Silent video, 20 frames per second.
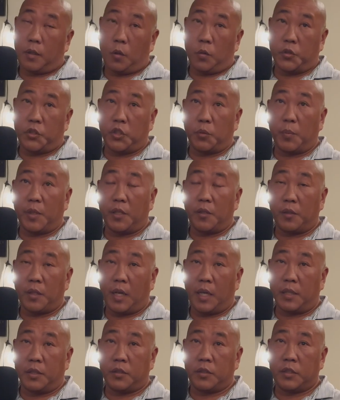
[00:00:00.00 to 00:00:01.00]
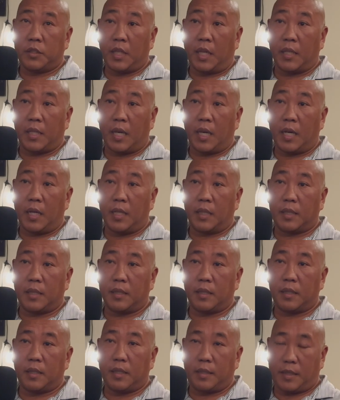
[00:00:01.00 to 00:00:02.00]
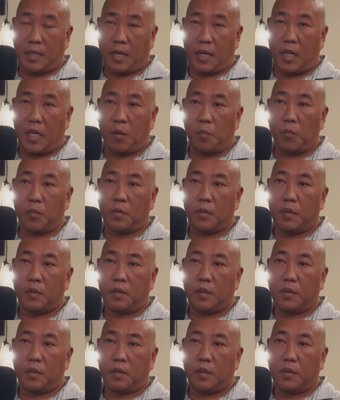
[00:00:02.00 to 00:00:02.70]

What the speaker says: Chi Minh or Saigon at the time,